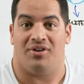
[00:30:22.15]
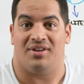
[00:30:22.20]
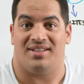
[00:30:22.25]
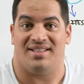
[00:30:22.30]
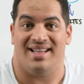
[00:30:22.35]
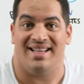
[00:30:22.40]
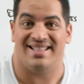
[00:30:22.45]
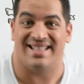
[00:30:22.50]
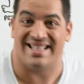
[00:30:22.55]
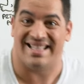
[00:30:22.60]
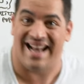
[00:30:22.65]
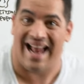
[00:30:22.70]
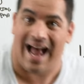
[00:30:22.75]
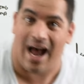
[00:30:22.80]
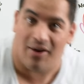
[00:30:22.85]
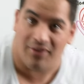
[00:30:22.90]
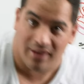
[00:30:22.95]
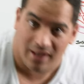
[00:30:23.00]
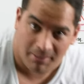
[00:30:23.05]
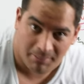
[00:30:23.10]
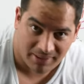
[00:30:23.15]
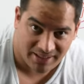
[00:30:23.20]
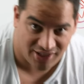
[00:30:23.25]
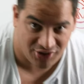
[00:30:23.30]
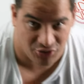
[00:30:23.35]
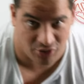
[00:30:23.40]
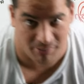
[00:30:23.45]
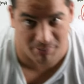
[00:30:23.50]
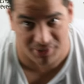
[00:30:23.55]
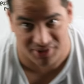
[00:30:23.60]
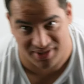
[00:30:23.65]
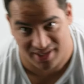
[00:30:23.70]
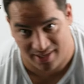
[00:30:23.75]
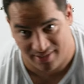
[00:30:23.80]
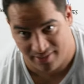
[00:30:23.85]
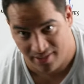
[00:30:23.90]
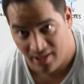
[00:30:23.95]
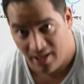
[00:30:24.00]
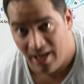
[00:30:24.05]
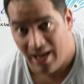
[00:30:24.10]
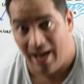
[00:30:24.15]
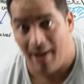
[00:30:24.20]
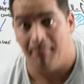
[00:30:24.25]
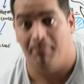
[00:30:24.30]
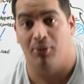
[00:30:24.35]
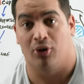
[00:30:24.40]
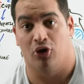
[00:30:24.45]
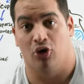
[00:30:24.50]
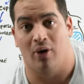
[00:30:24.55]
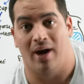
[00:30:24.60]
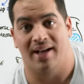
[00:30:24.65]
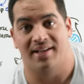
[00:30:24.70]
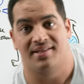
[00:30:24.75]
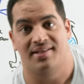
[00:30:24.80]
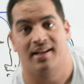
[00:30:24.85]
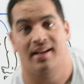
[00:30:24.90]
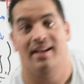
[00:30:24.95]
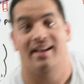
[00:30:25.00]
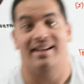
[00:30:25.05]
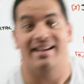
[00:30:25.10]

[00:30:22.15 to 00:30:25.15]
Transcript: diseases and how they could potentially present and progress.